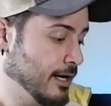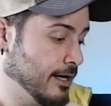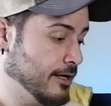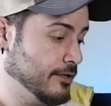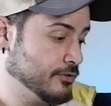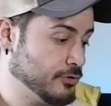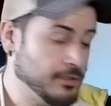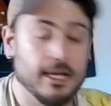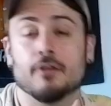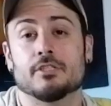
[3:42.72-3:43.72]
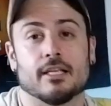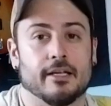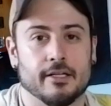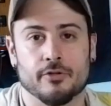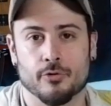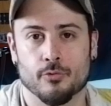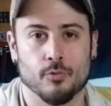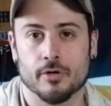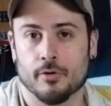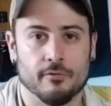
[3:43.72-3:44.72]
to the outside, and you
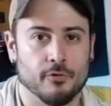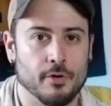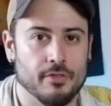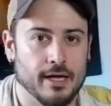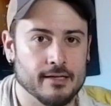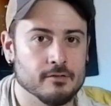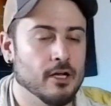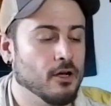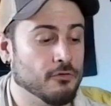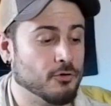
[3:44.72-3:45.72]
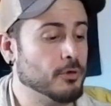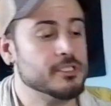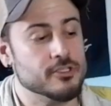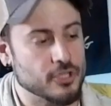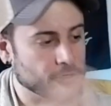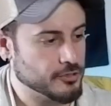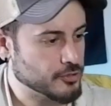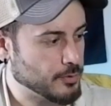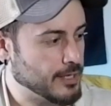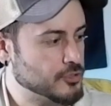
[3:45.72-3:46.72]
want to avoid that. Of course, it's gonna
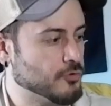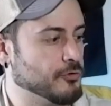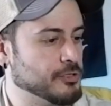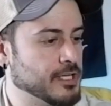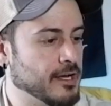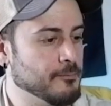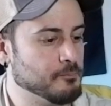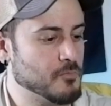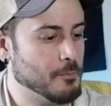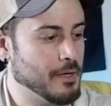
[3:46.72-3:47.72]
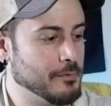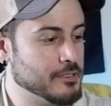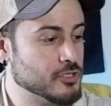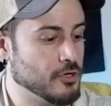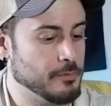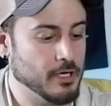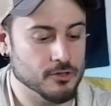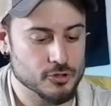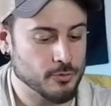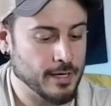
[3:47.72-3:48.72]
scratch over time. Maybe it's gonna be
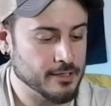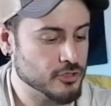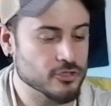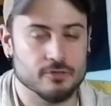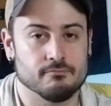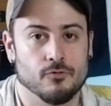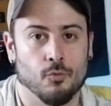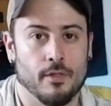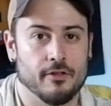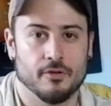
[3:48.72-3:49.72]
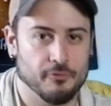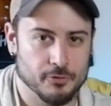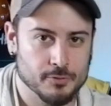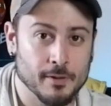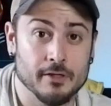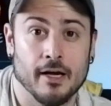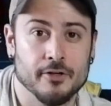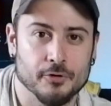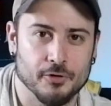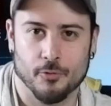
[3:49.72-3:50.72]
all scratched within the first month. I
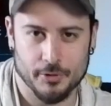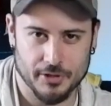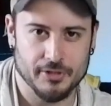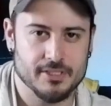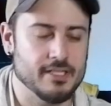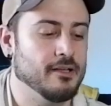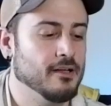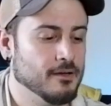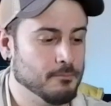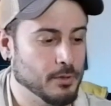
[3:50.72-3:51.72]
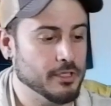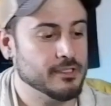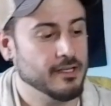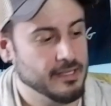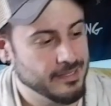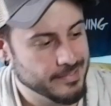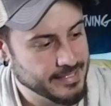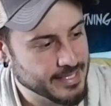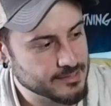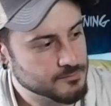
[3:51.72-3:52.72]
don't know, we're gonna see. But
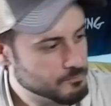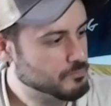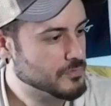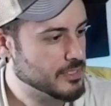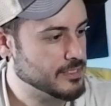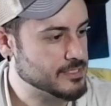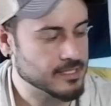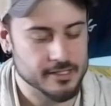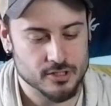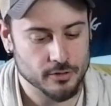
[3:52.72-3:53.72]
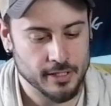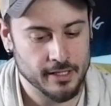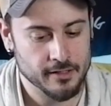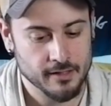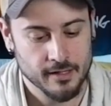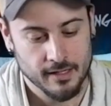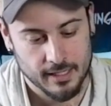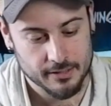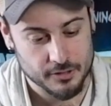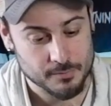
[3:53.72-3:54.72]
yet, it's nice looking.
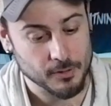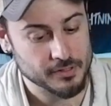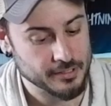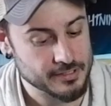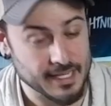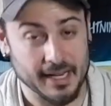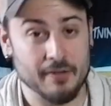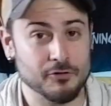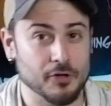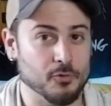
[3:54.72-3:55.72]
The small tears that I've